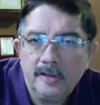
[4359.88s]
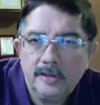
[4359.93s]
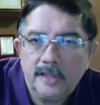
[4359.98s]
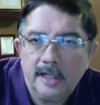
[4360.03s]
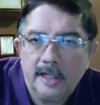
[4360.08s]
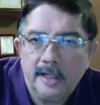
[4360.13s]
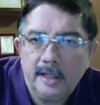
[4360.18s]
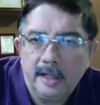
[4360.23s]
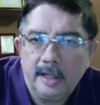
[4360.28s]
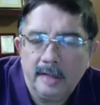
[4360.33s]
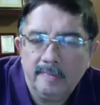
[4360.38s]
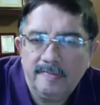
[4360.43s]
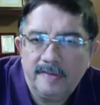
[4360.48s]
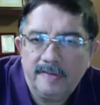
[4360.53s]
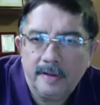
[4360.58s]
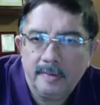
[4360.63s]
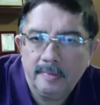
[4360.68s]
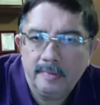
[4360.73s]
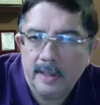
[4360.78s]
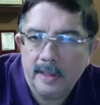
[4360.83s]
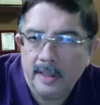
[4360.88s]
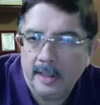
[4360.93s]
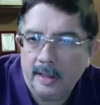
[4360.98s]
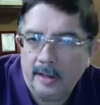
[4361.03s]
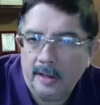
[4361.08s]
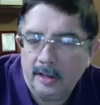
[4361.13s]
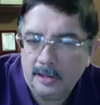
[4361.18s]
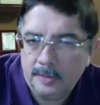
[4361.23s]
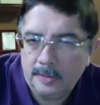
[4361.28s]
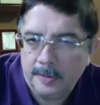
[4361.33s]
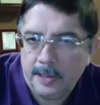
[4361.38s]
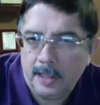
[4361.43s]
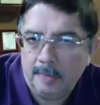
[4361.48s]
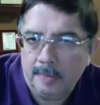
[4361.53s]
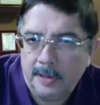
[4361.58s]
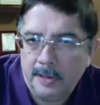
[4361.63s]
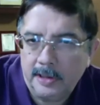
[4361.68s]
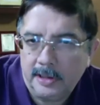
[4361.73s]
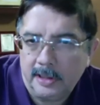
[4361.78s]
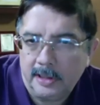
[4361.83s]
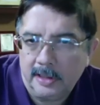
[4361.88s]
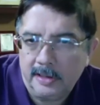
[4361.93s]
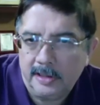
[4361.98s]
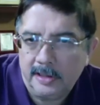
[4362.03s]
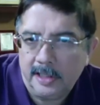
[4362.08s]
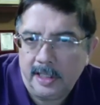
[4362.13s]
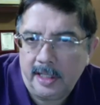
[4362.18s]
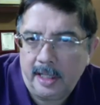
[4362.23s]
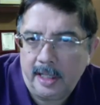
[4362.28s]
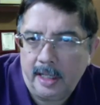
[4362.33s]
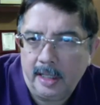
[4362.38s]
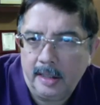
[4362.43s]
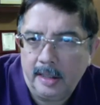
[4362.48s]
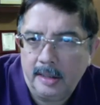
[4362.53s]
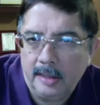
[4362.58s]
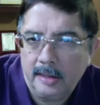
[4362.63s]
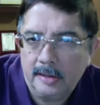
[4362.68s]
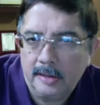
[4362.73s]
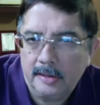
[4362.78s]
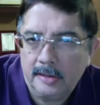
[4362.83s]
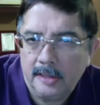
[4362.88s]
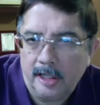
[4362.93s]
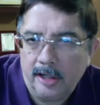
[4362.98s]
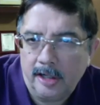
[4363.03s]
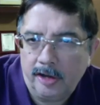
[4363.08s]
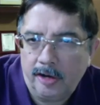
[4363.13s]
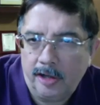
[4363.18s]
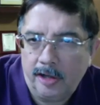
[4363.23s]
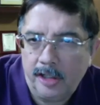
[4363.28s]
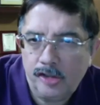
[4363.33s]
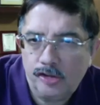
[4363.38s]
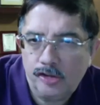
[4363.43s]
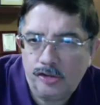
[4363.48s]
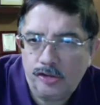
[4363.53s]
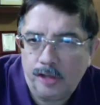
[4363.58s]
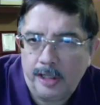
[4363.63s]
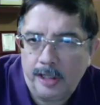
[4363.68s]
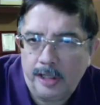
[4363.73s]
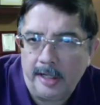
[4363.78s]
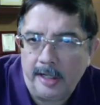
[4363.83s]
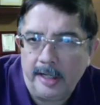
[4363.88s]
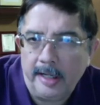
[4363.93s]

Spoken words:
Ram, from a hospital person, Chirag Sankeshwari.